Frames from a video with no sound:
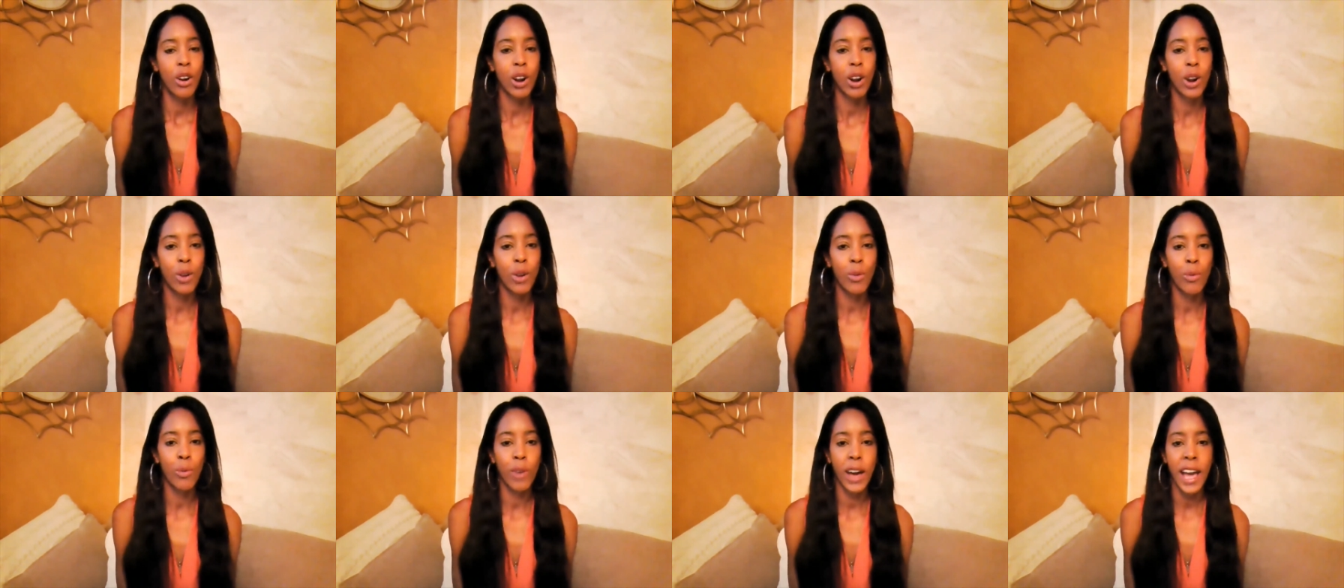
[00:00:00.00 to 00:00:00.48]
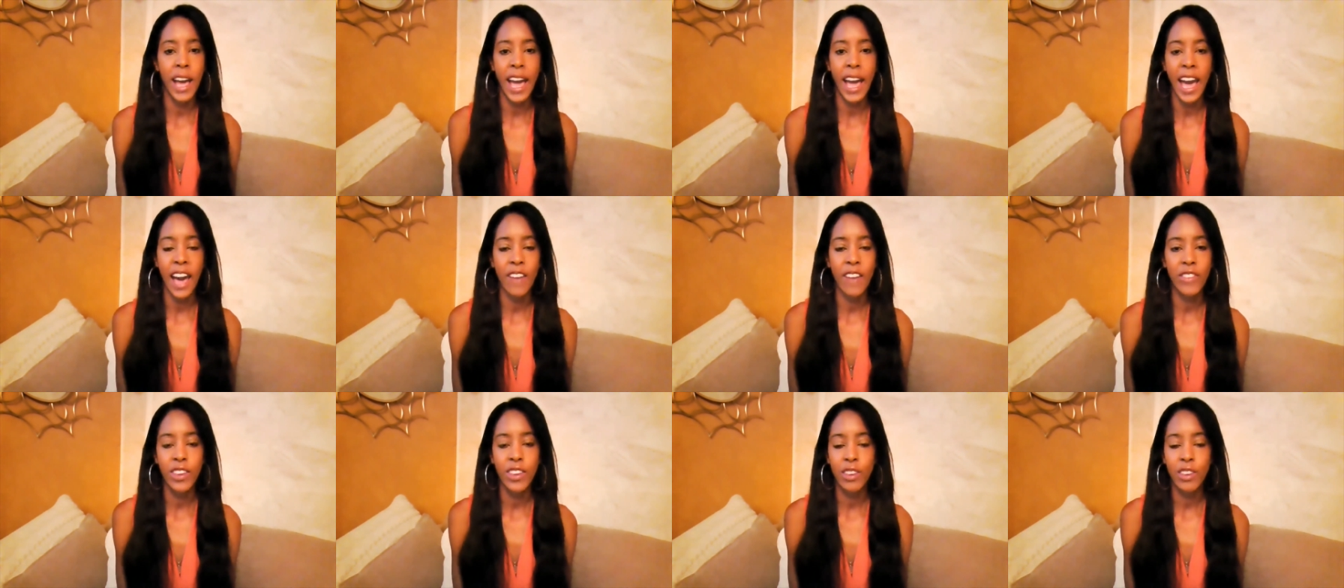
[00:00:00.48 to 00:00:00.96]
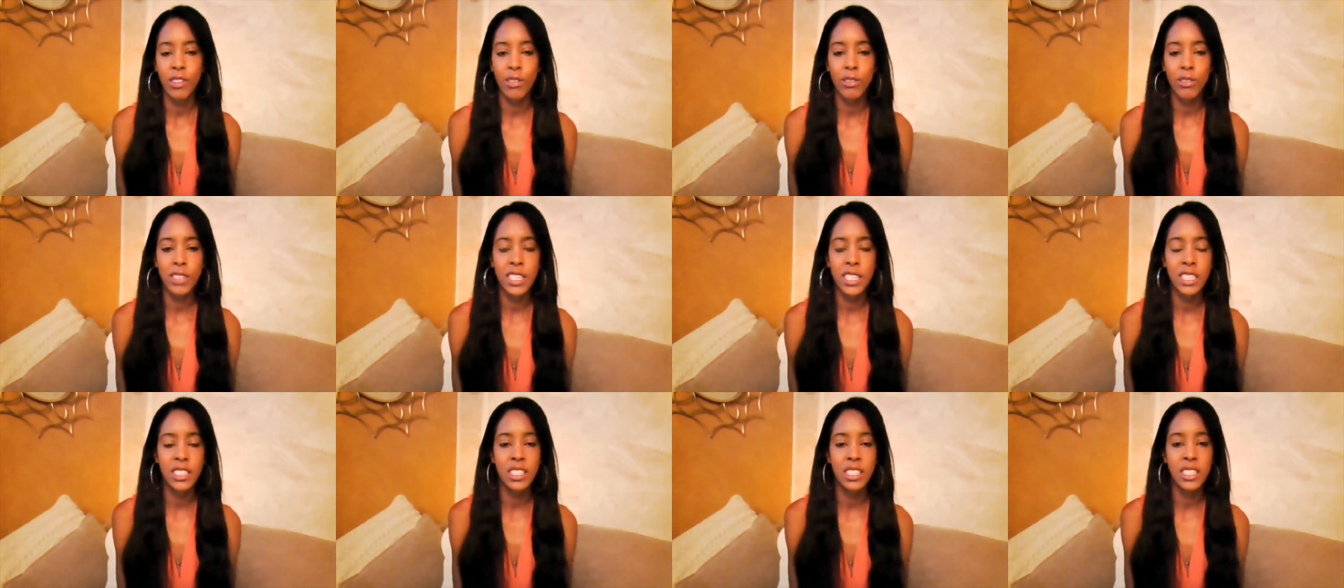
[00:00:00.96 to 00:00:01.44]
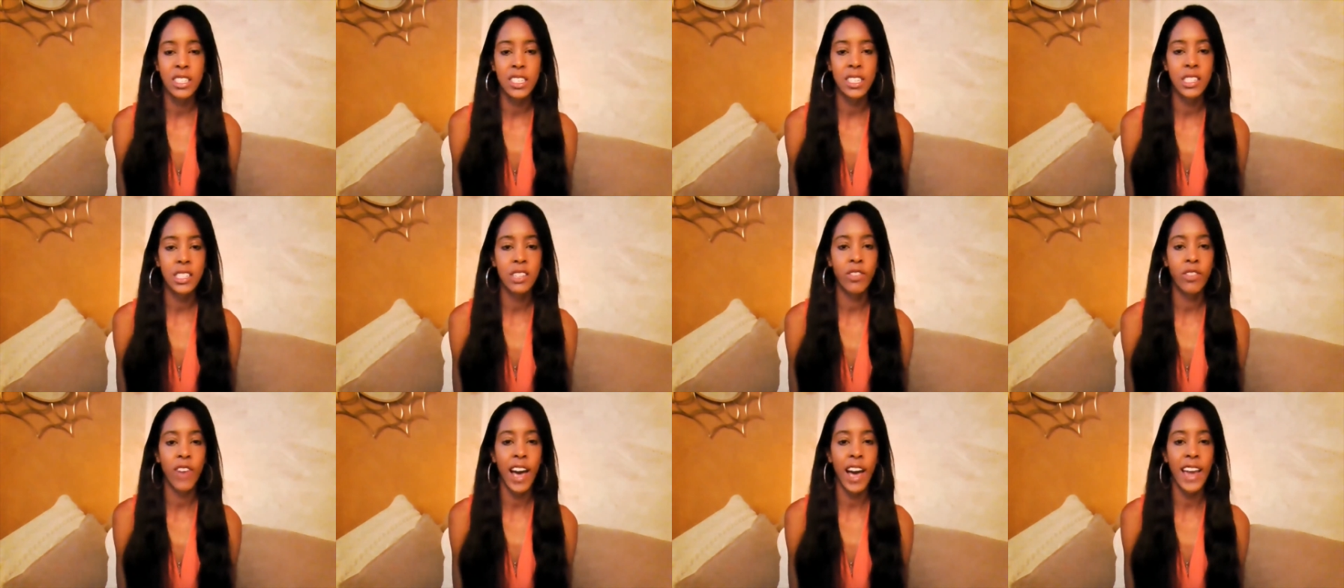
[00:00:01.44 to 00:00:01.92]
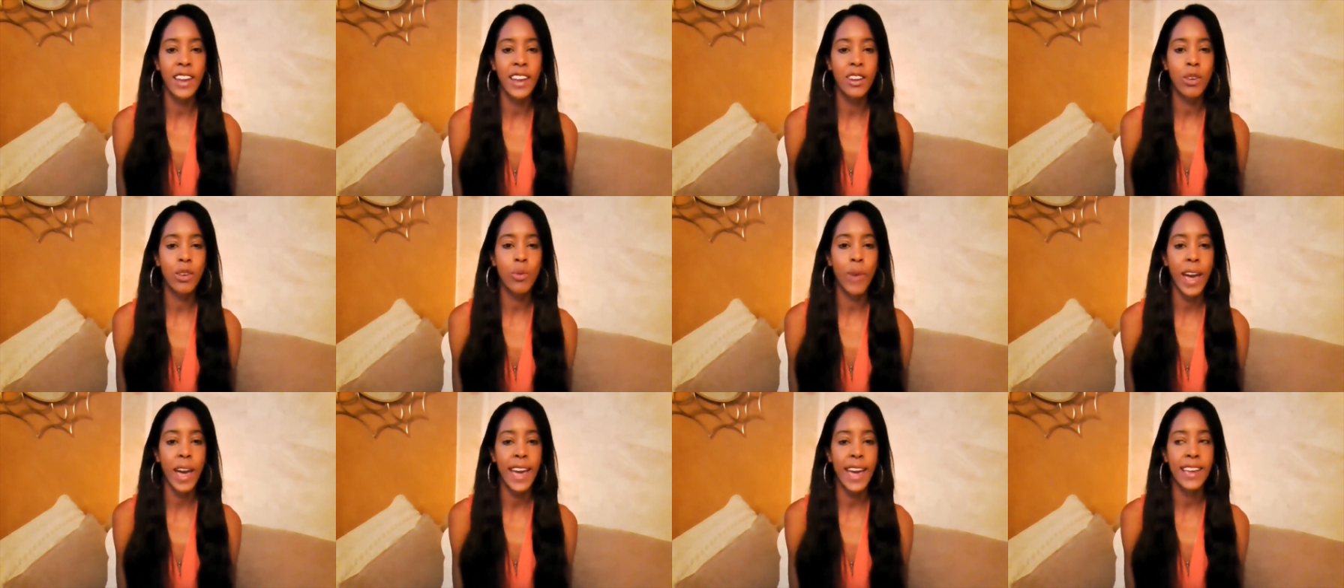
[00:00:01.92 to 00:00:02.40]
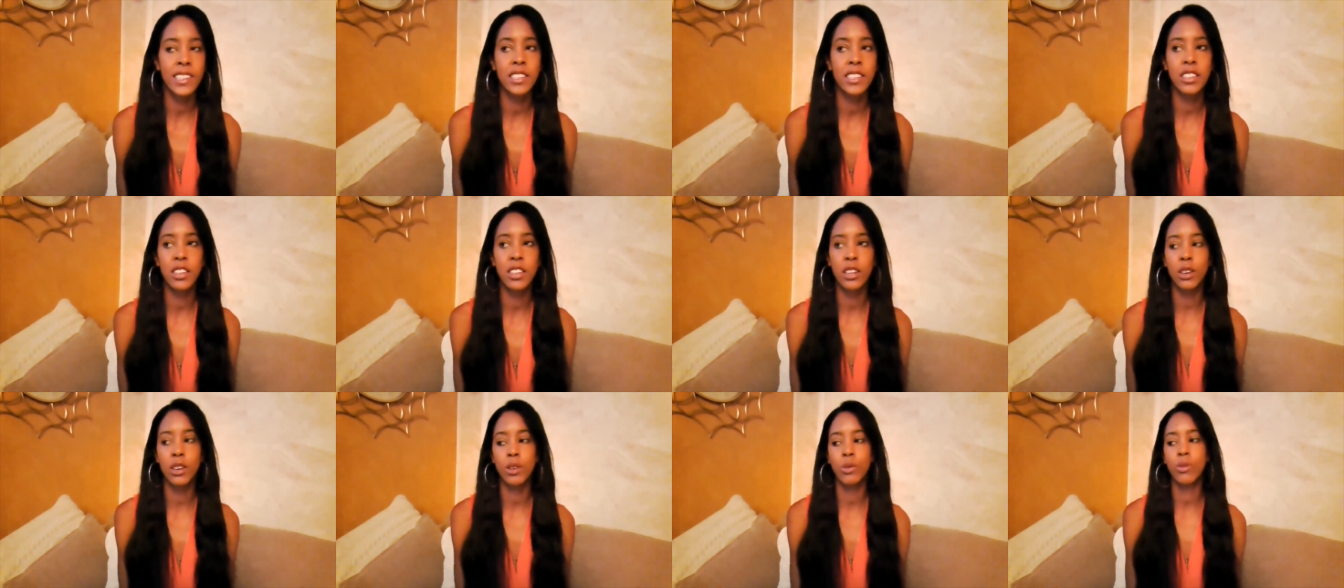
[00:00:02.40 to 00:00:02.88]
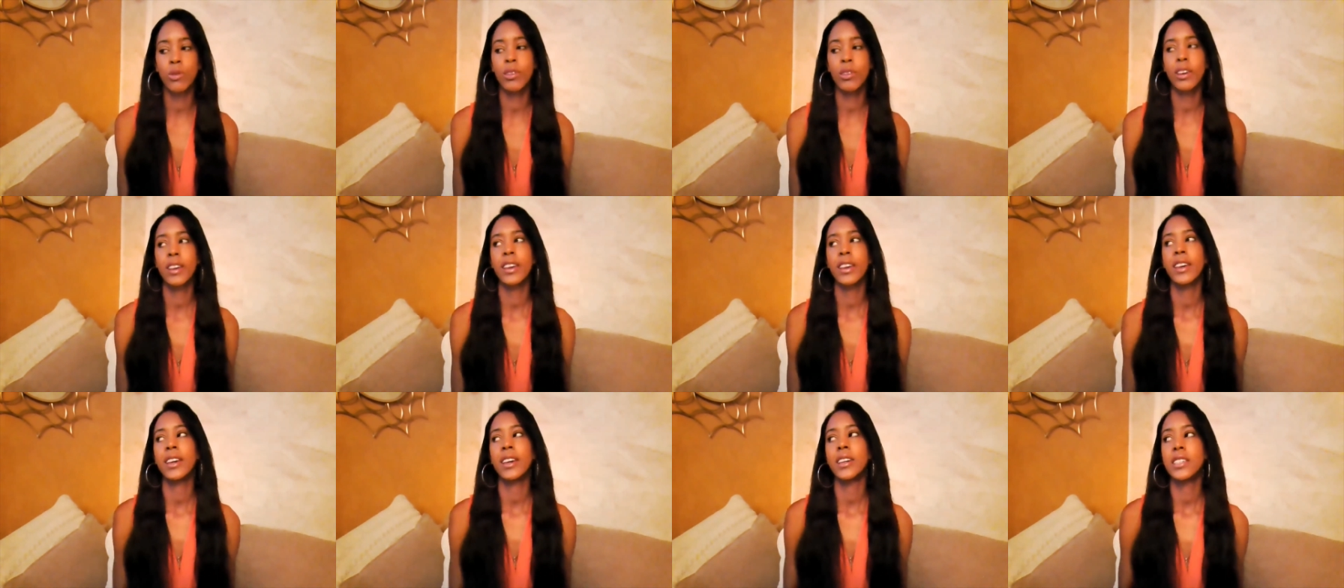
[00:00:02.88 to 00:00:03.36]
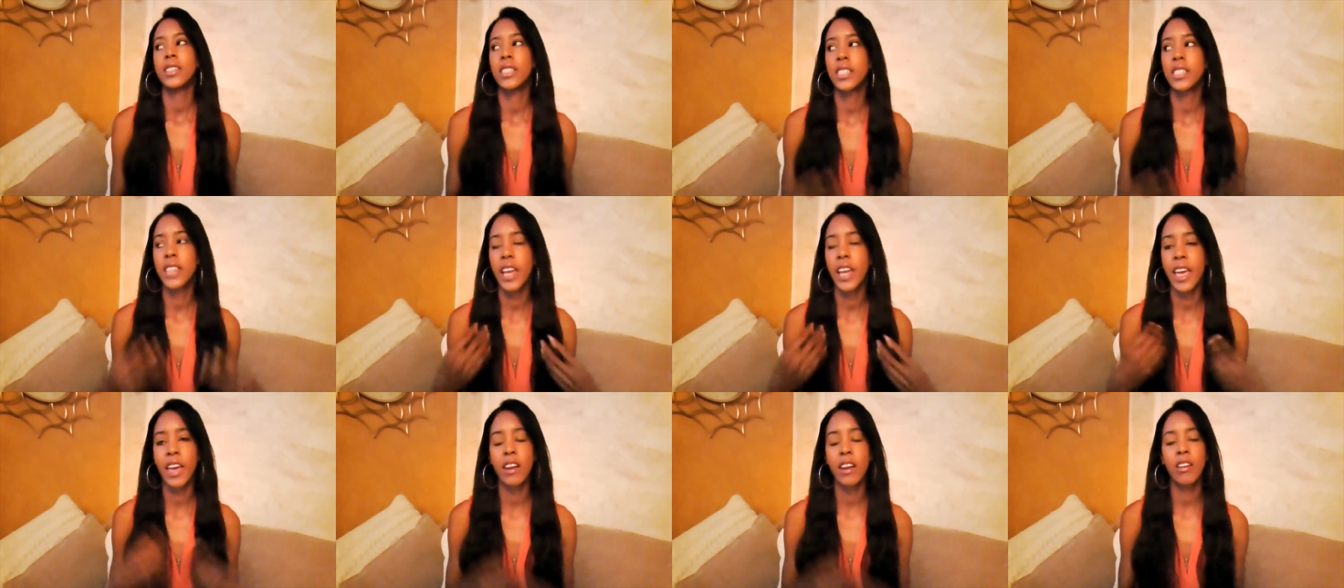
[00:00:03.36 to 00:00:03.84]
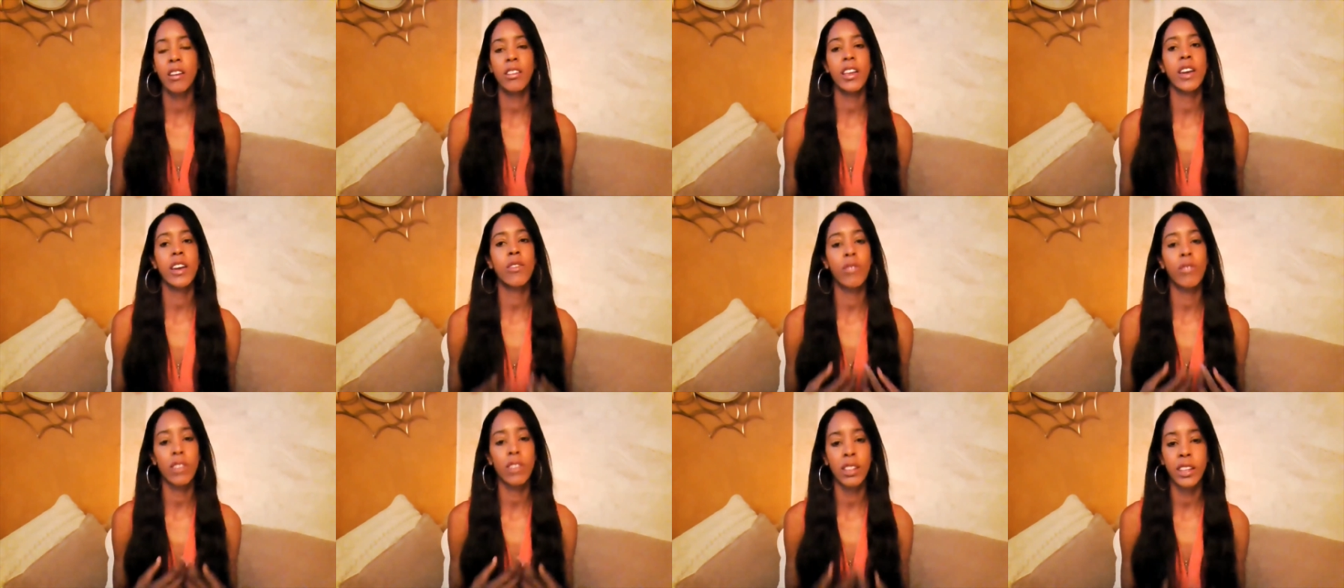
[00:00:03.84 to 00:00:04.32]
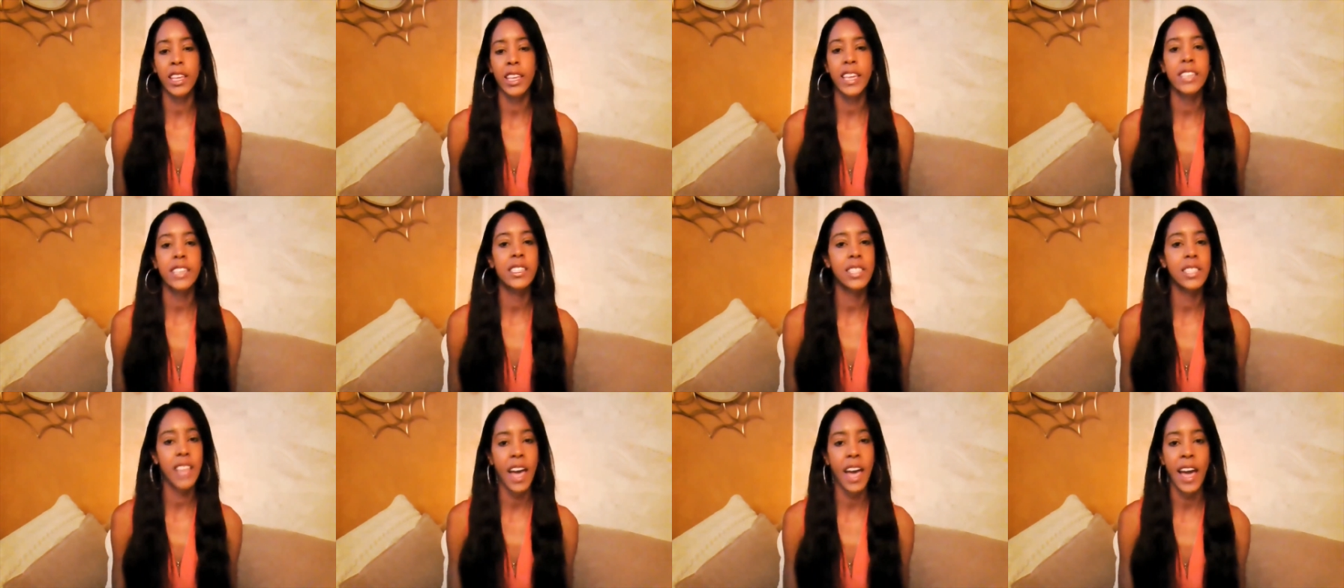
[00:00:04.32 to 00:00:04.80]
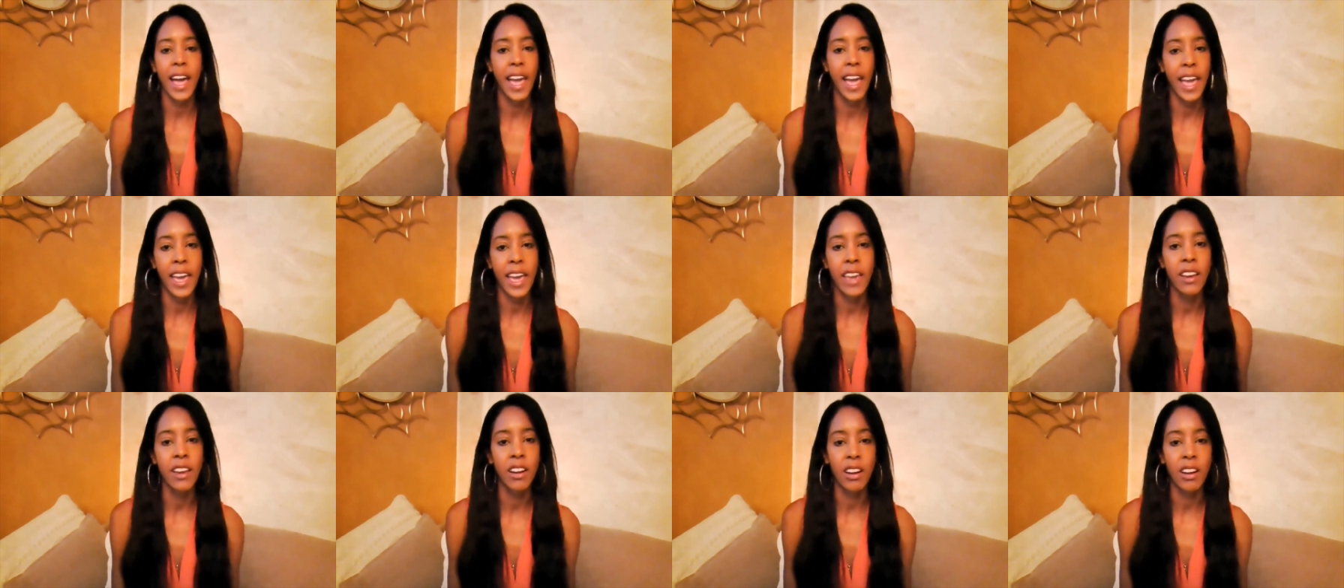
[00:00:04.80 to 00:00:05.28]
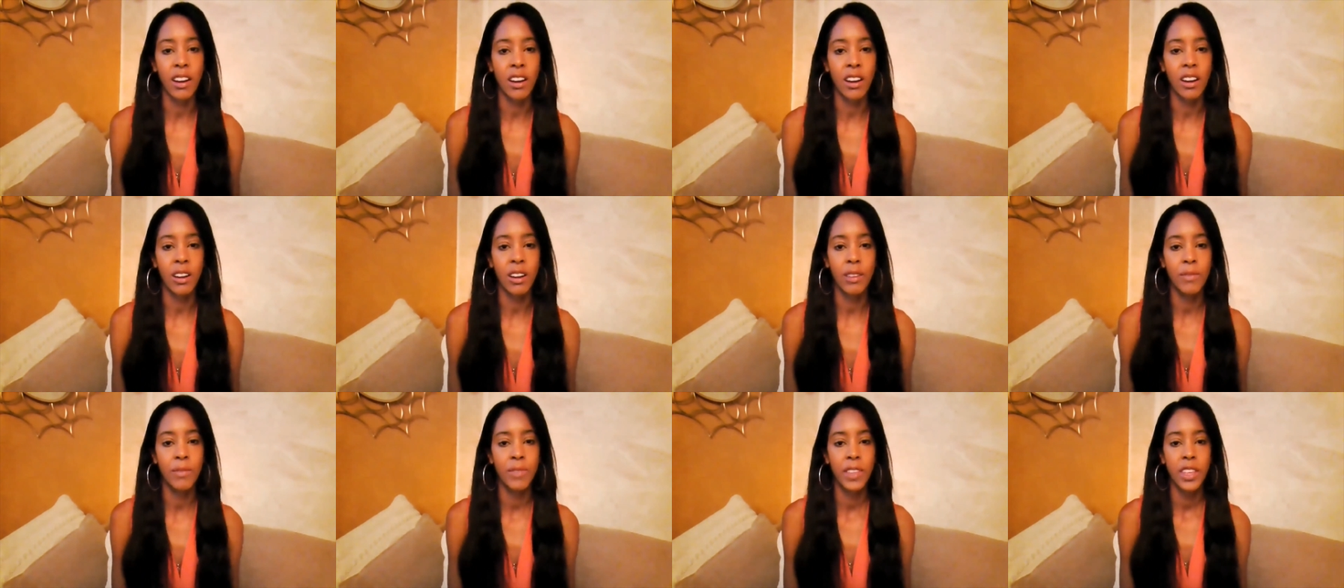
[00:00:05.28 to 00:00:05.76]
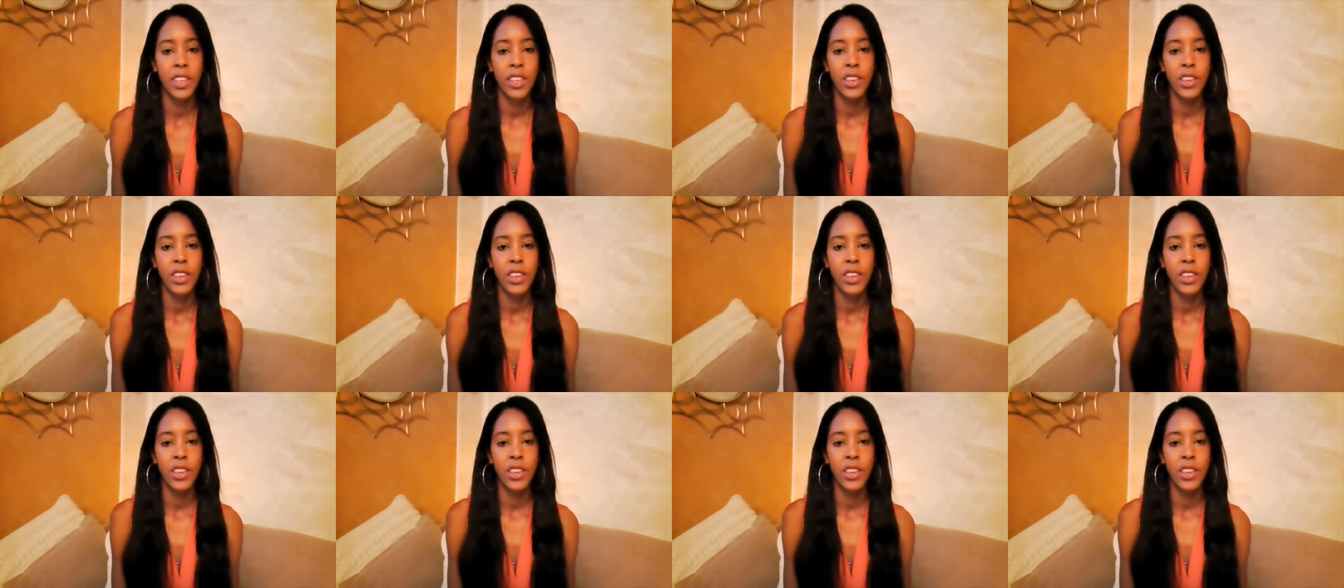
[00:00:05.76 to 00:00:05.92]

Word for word: what have you, just find a way to channel and release that anger,